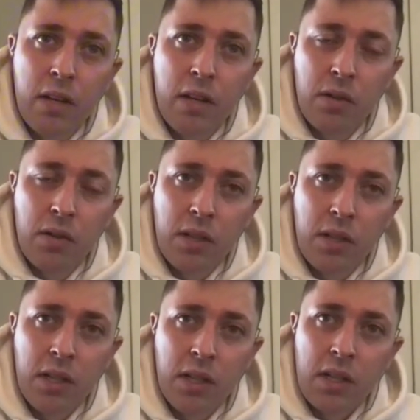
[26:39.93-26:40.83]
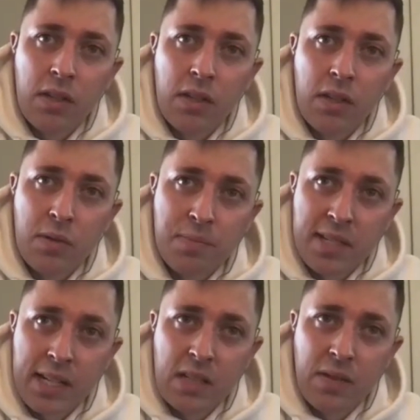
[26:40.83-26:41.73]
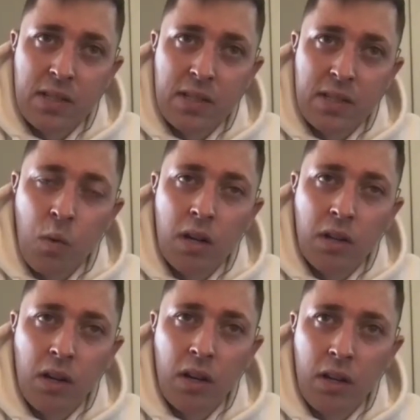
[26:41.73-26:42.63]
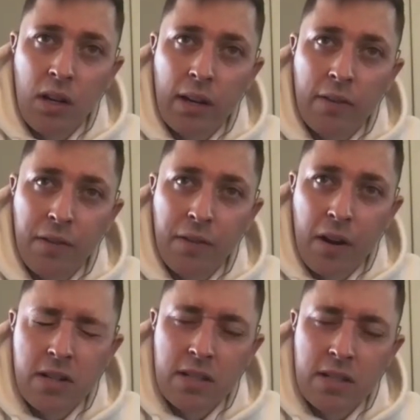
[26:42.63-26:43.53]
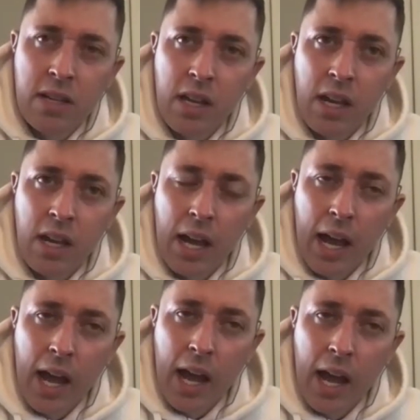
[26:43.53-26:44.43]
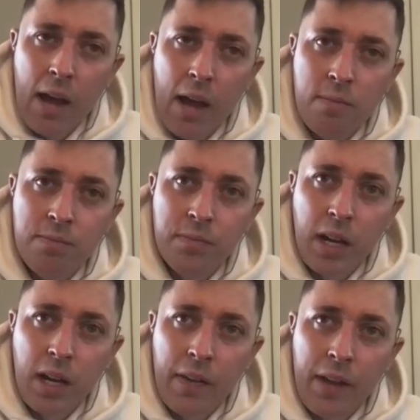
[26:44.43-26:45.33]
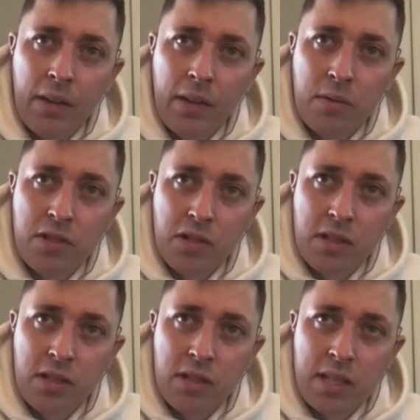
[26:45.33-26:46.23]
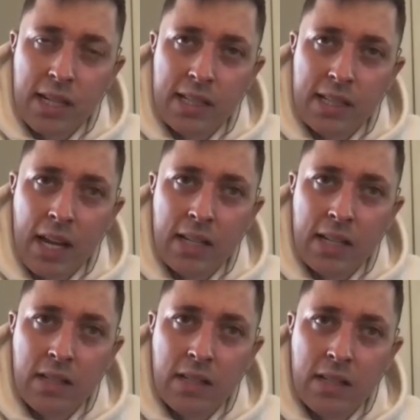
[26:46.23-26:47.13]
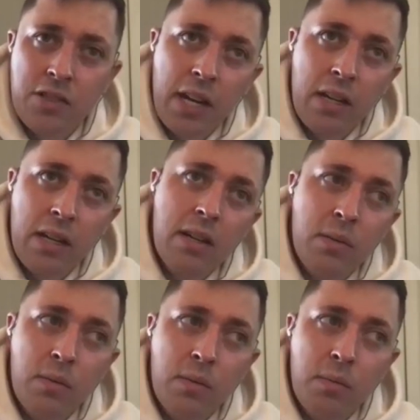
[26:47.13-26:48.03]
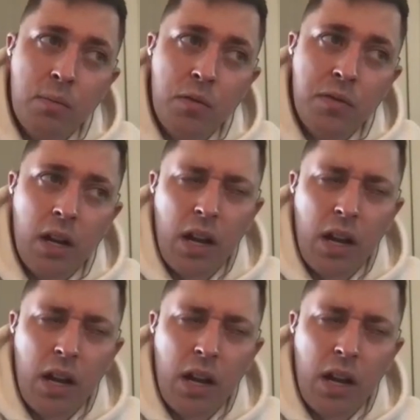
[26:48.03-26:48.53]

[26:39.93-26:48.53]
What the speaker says: So there was six of us and one girl at first, and then there was just the six lads, and Jenny moved on.